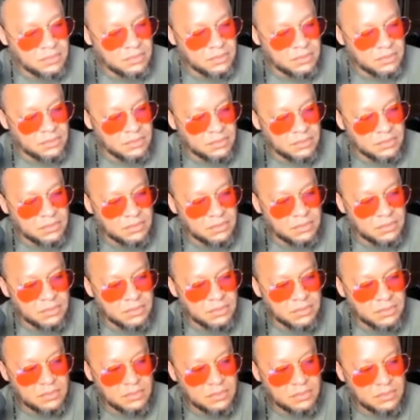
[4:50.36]

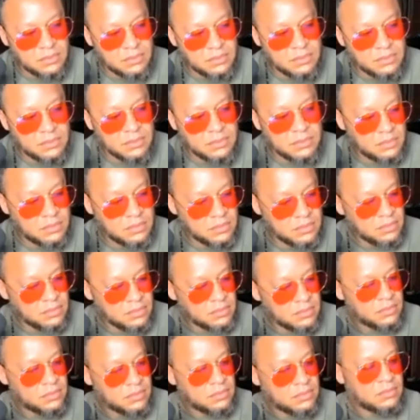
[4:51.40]

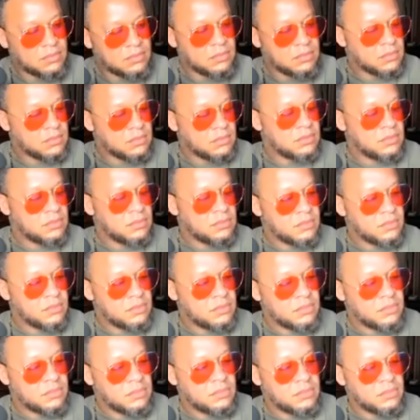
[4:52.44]

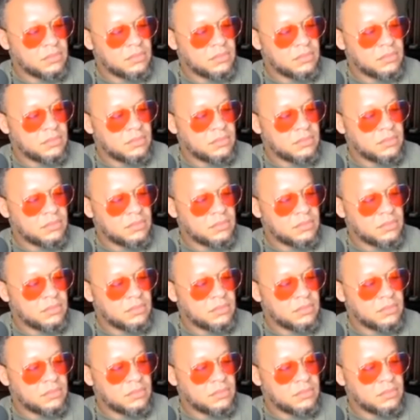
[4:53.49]
(not speaking)